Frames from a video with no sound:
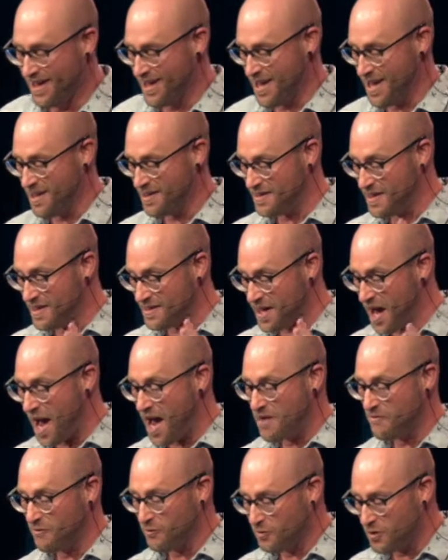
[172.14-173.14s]
He says,
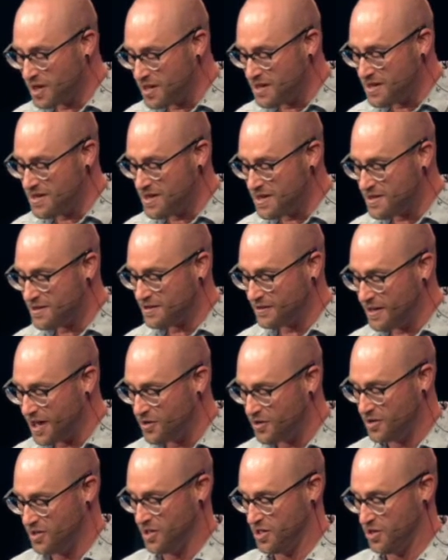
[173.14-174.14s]
I've written this
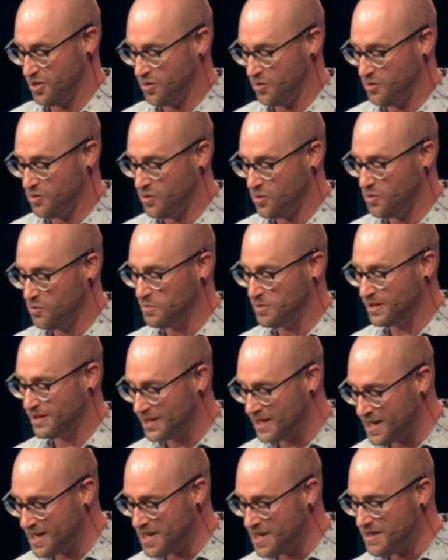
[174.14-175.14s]
letter to you who
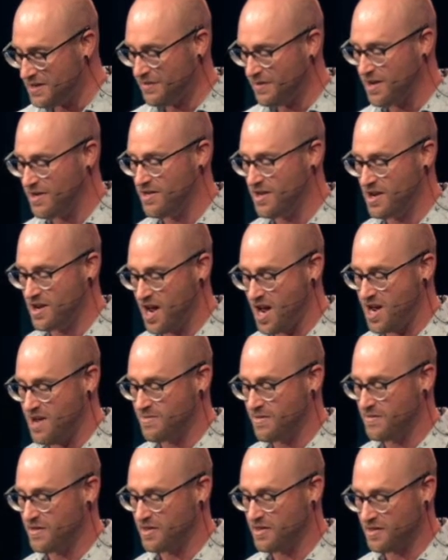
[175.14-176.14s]
believe in the
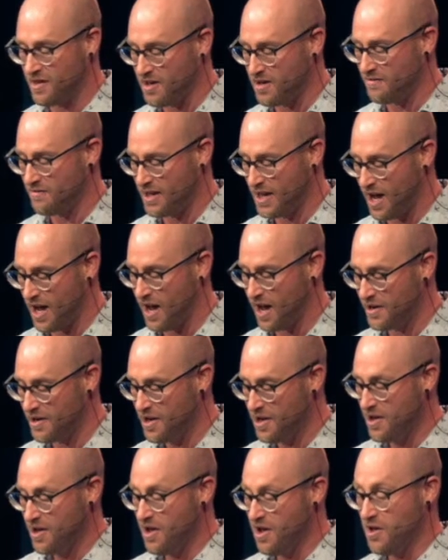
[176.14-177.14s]
name of the Son of
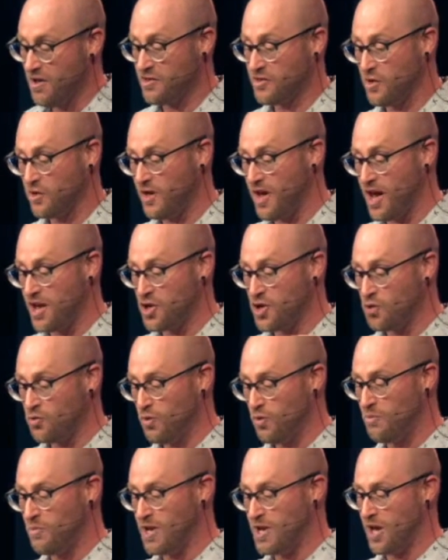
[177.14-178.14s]
God, so that you
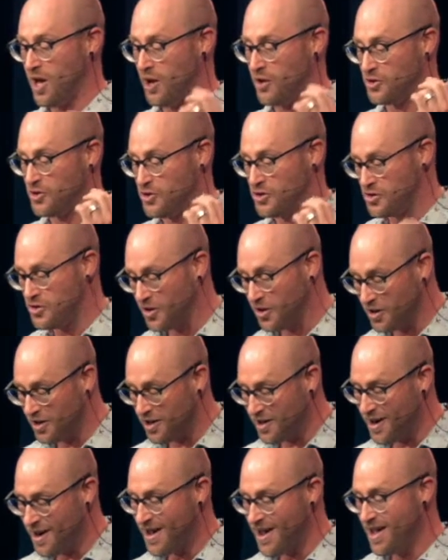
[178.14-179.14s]
will be
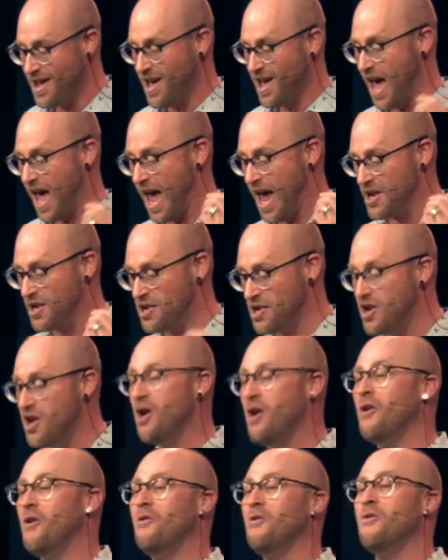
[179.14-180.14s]
assured and
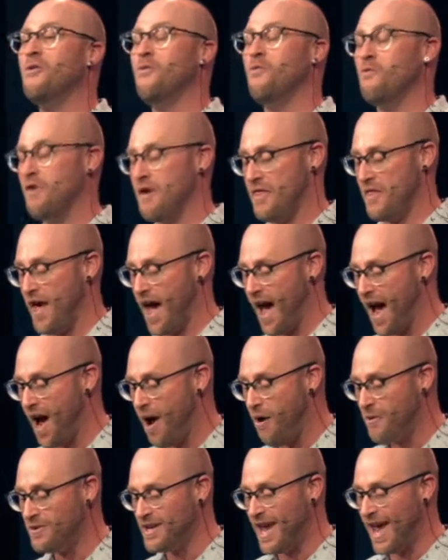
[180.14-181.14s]
know without